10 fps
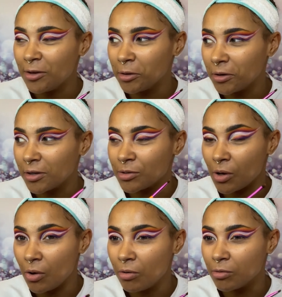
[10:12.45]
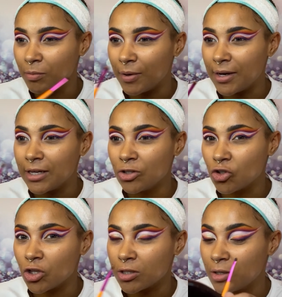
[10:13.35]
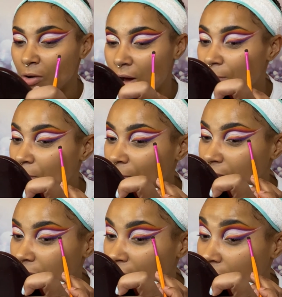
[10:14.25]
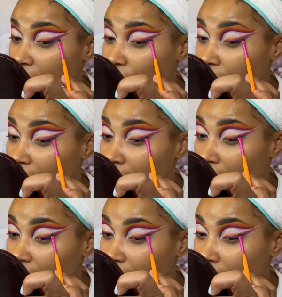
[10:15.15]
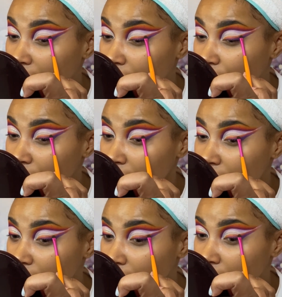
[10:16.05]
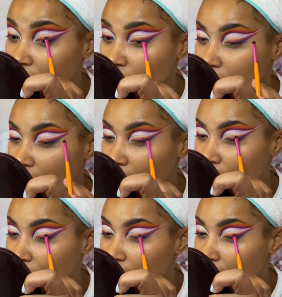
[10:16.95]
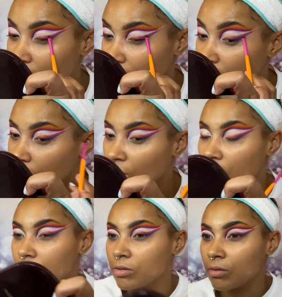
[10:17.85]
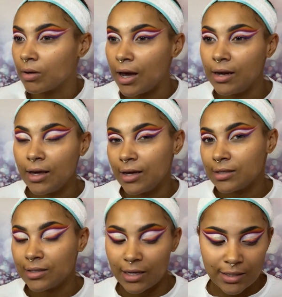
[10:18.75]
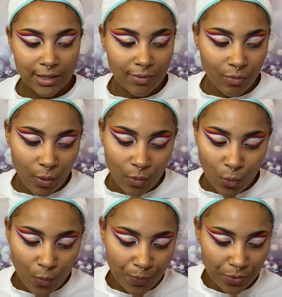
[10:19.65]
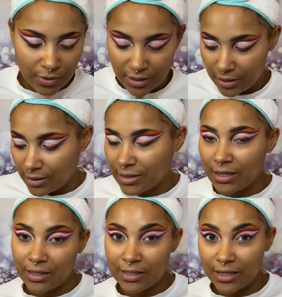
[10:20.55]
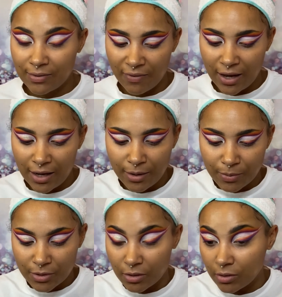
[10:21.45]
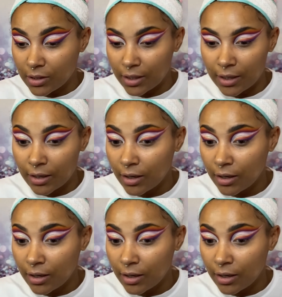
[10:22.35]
look is old, but it's just now up on my channel. I will link it. It's pretty similar. It's just a halo eye and also kind of has sunset vibes, so it's like